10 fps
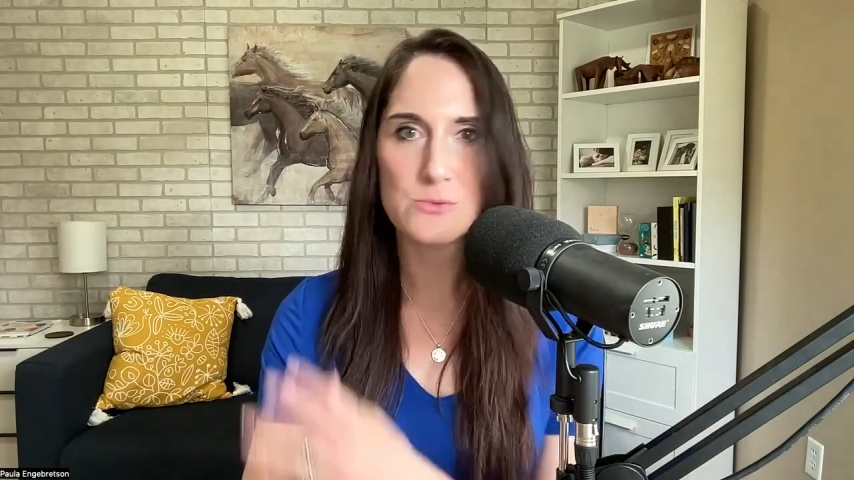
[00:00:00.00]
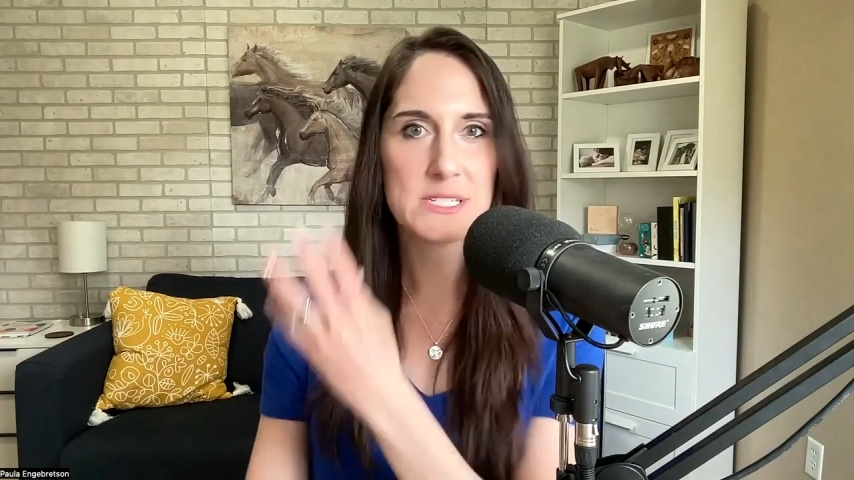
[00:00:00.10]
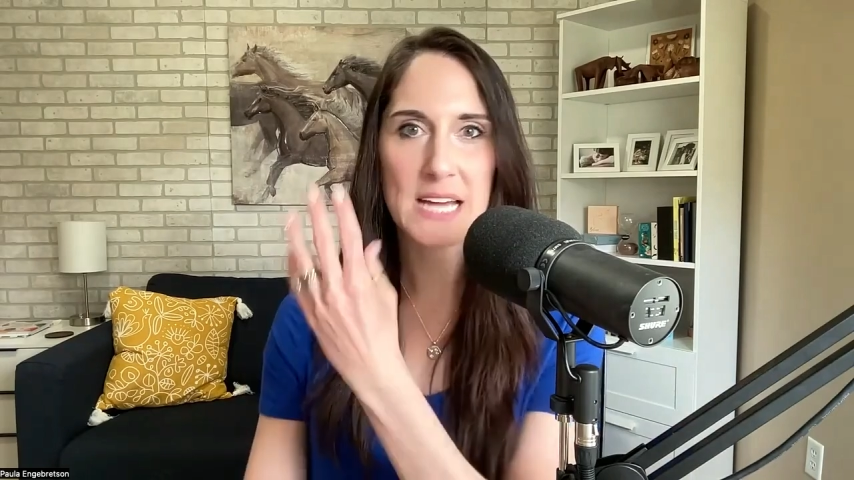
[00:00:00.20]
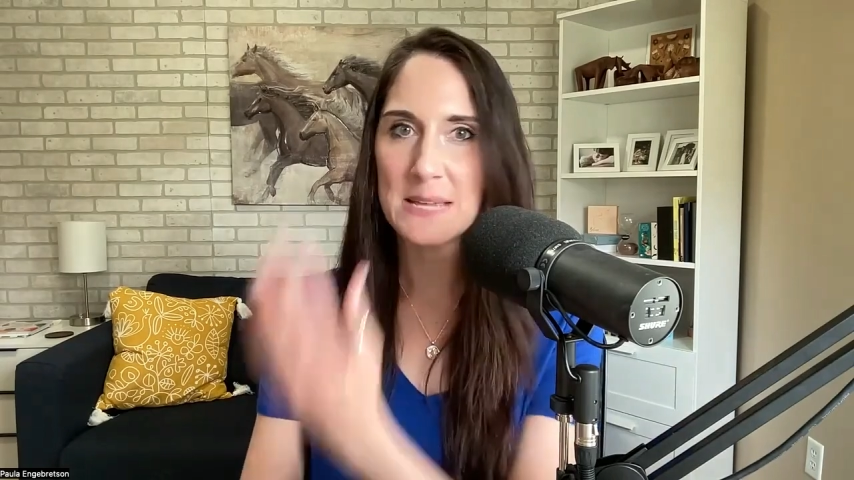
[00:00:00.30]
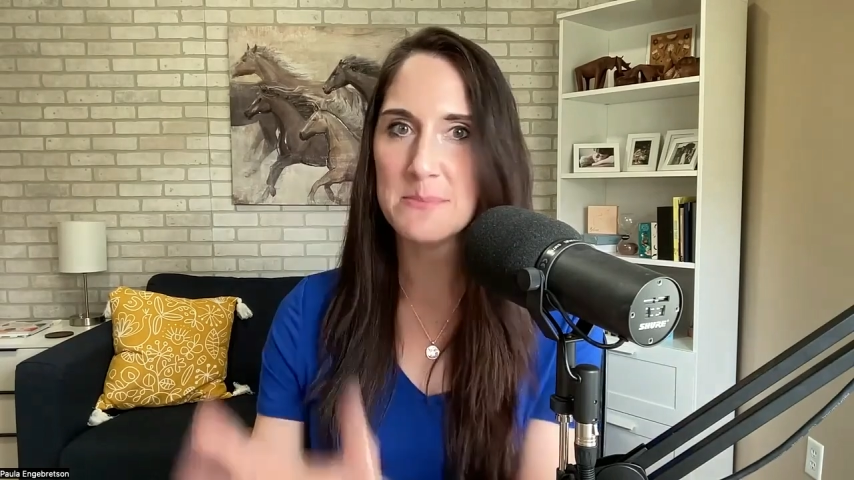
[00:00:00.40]
You
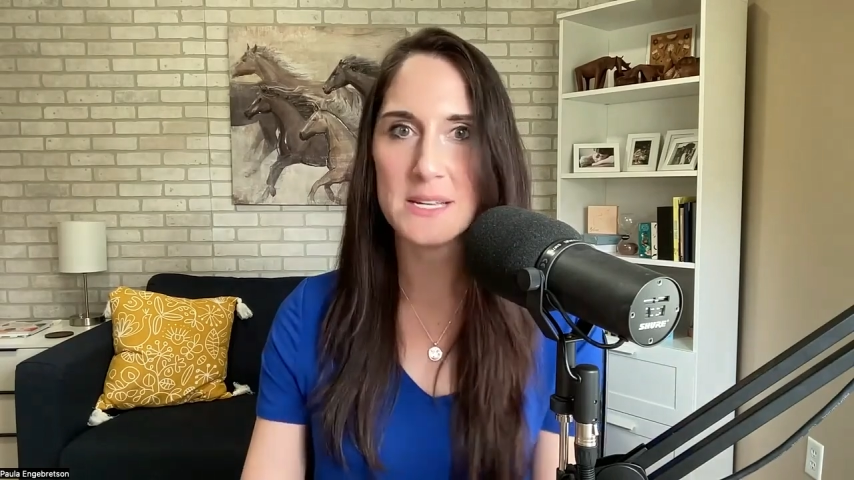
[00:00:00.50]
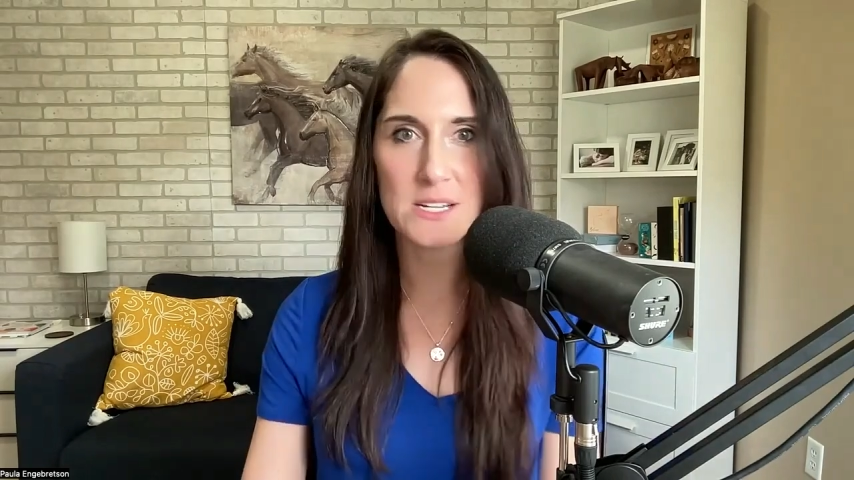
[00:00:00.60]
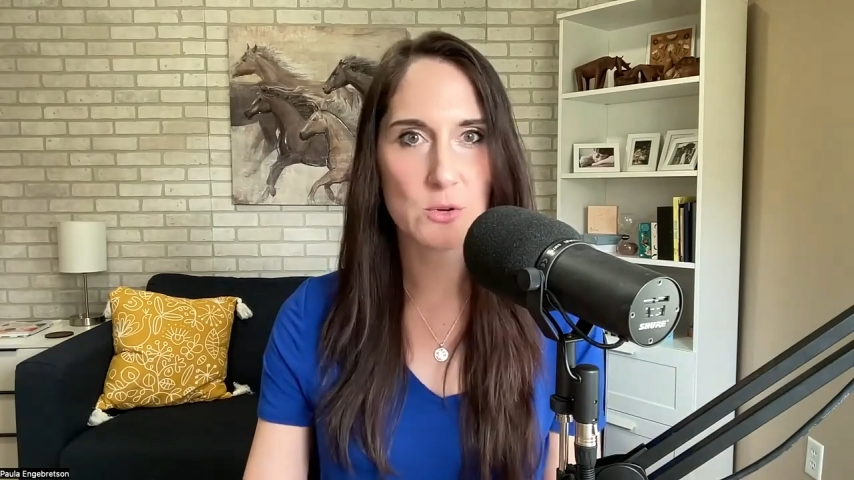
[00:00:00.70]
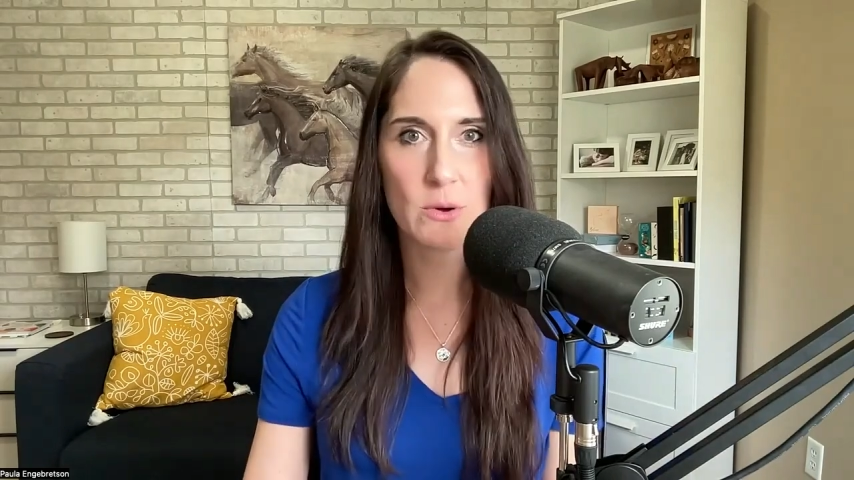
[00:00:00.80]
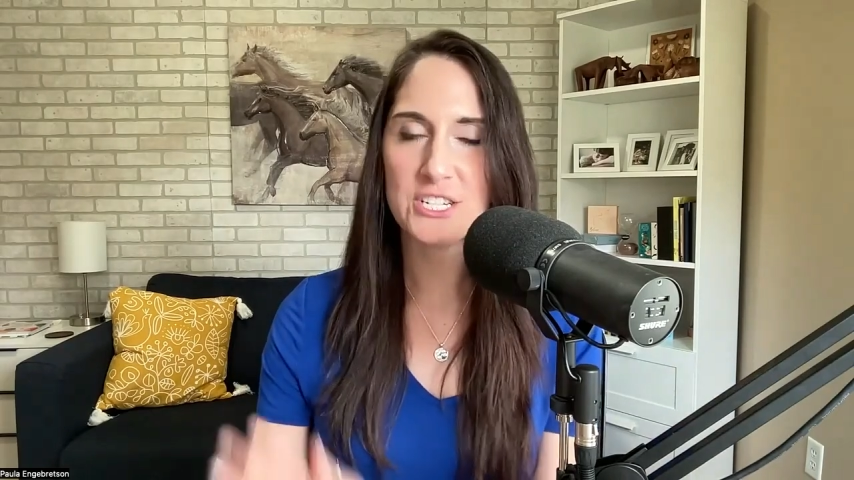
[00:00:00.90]
type
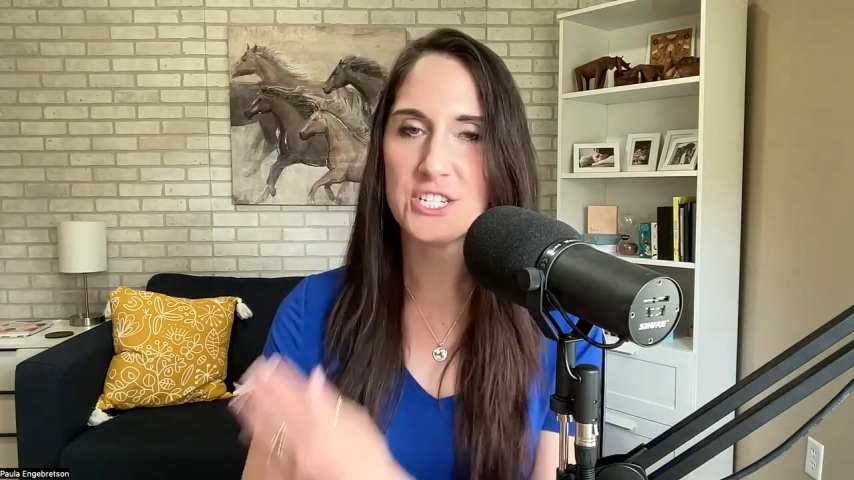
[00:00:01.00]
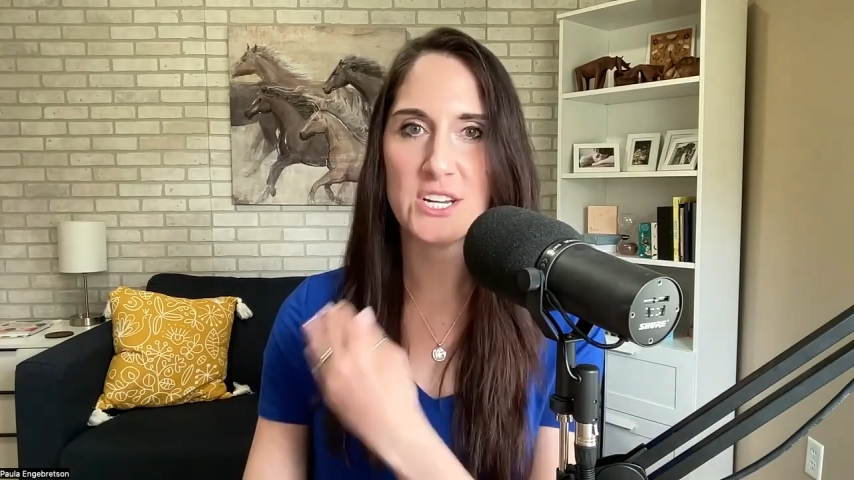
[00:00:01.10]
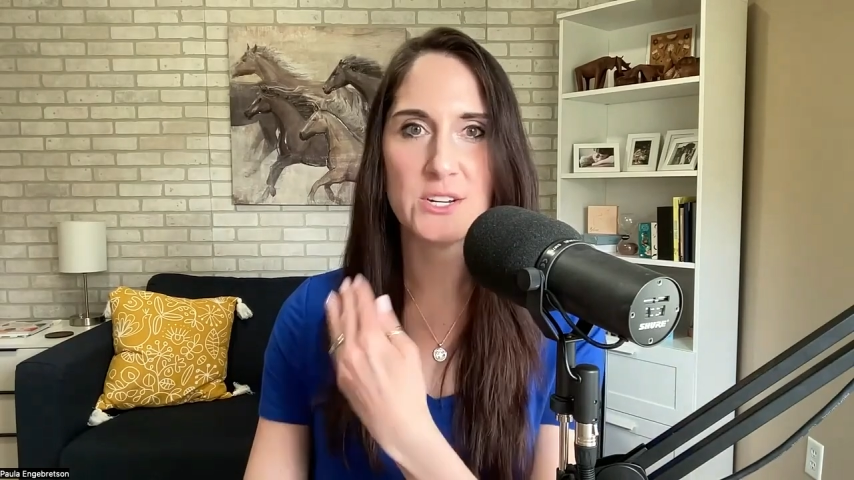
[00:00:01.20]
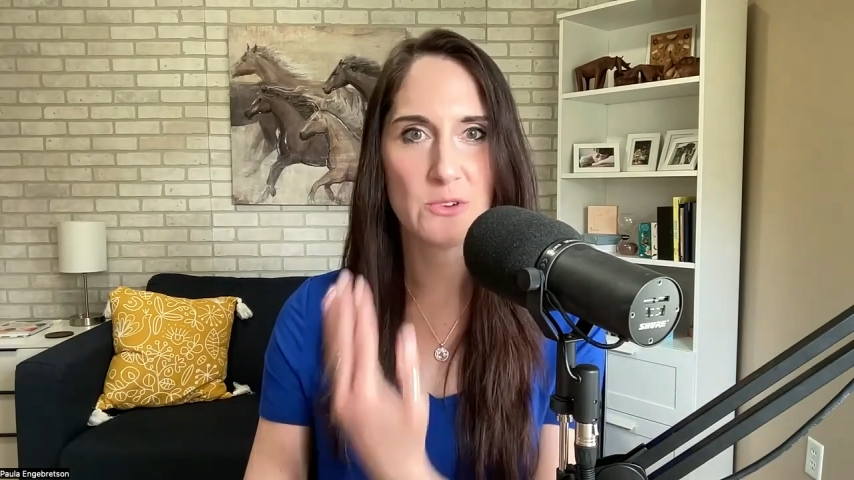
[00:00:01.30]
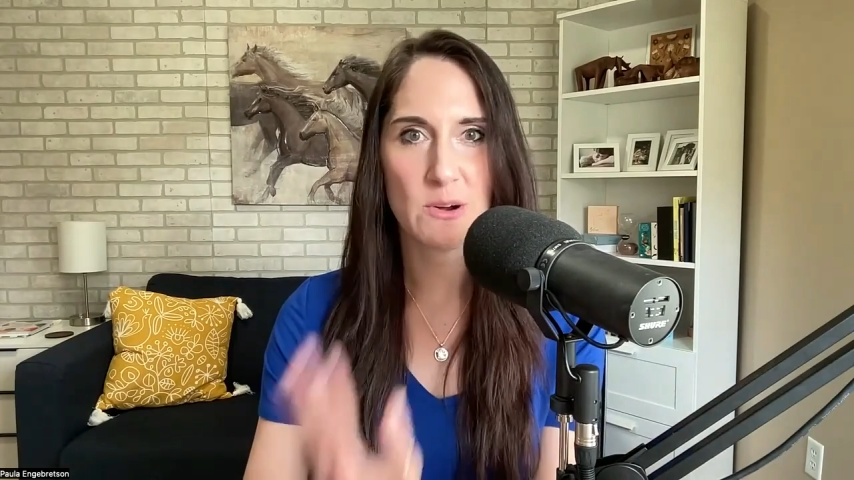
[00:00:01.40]
in a
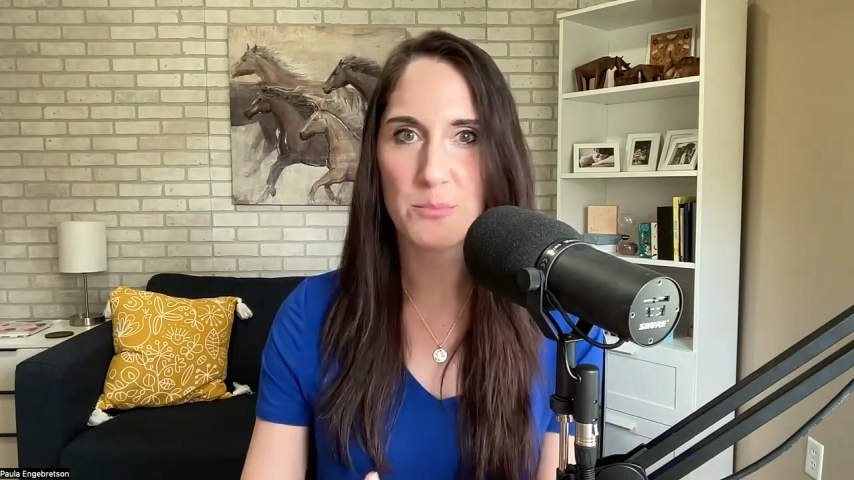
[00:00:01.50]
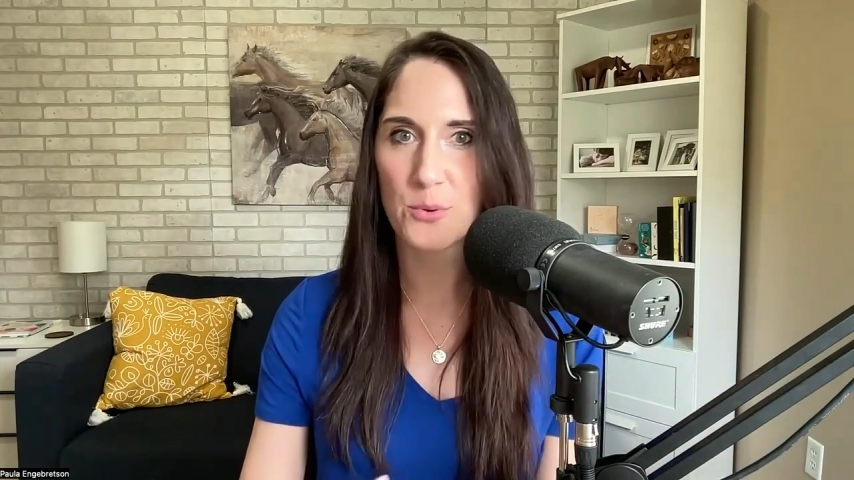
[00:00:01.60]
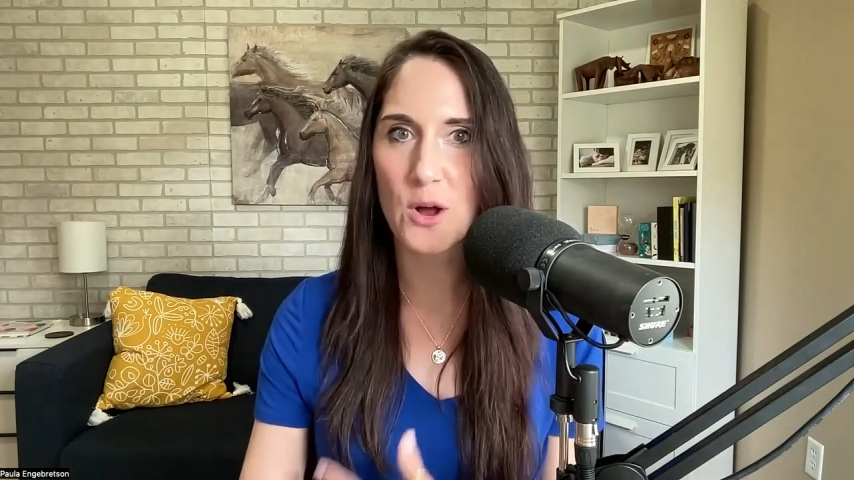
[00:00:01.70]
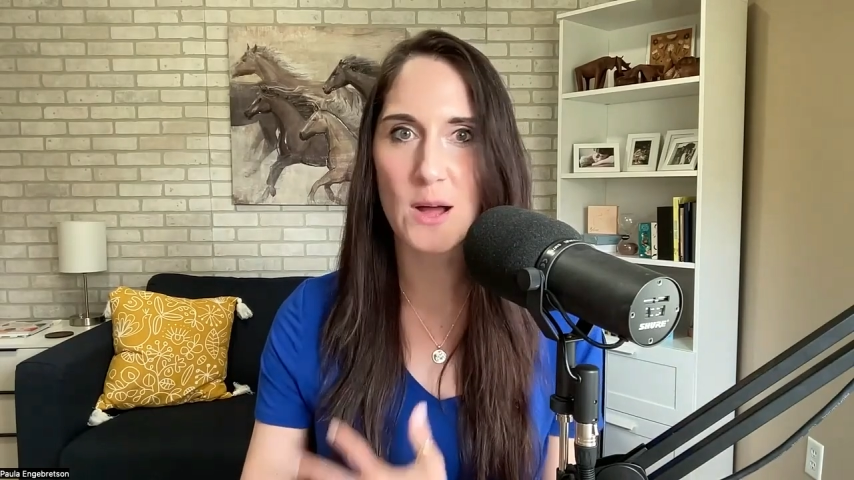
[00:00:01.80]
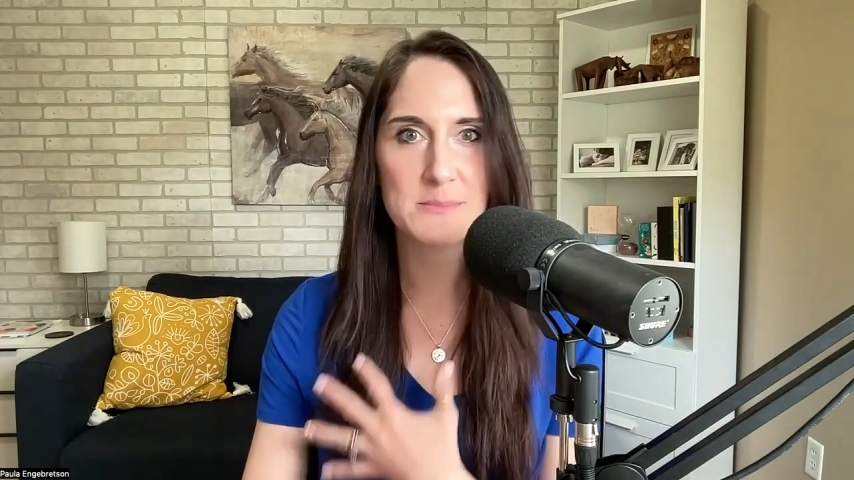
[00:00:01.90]
question or a
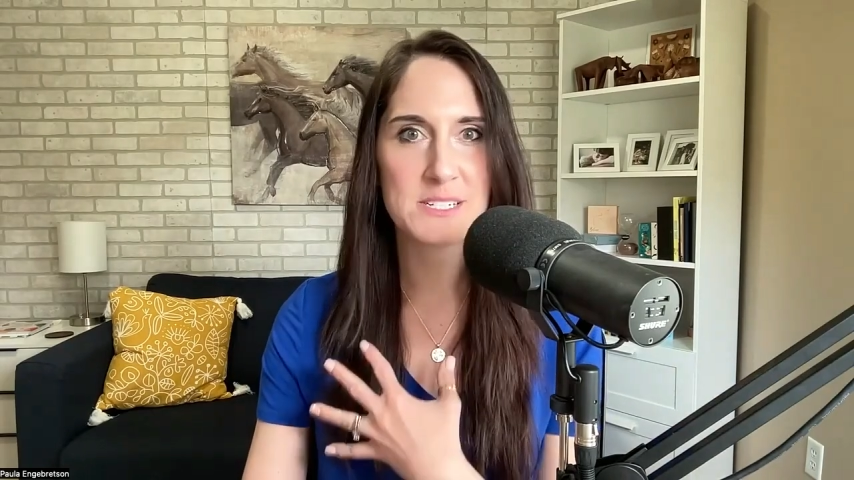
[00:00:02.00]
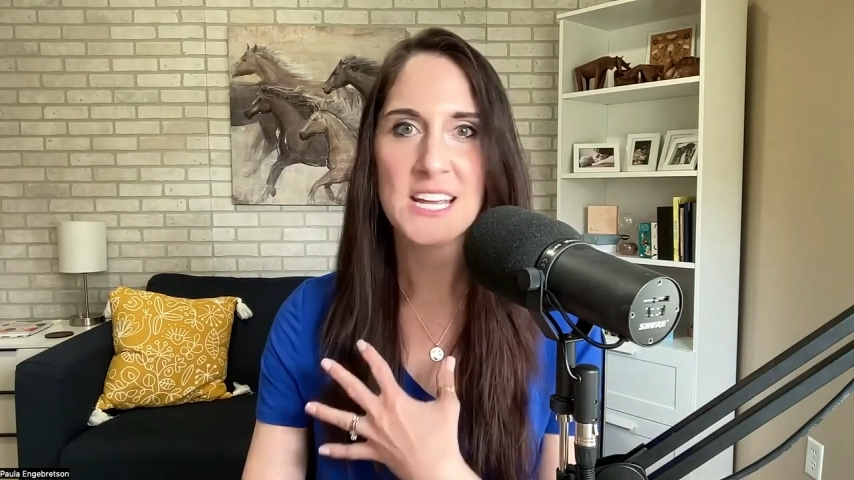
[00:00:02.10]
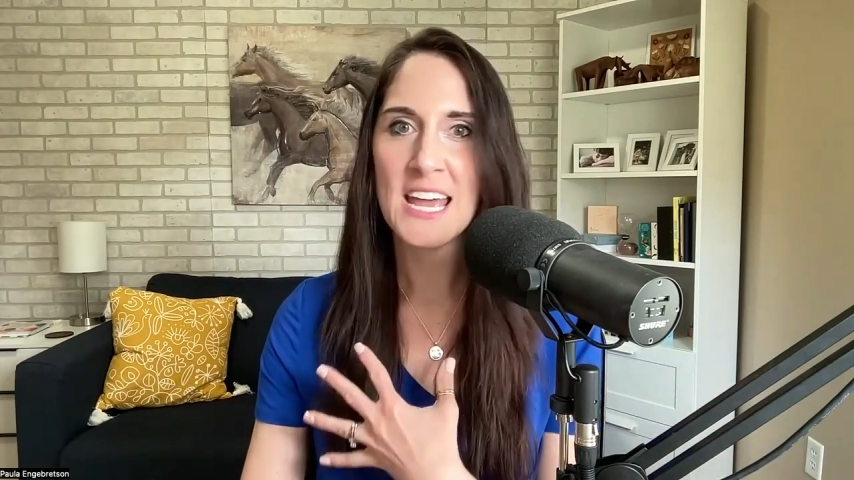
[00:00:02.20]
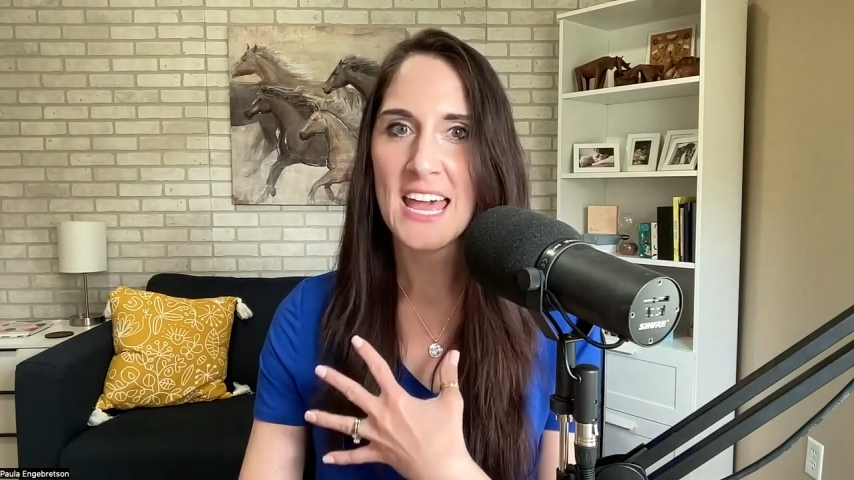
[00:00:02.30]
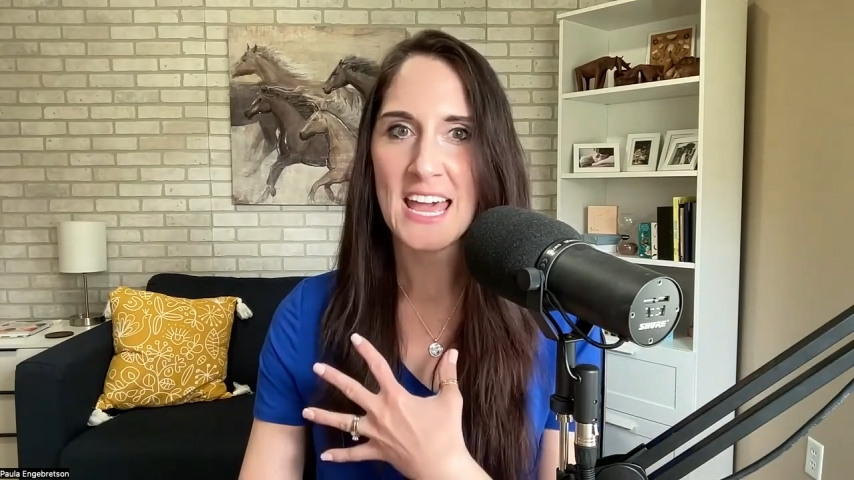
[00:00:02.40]
prompt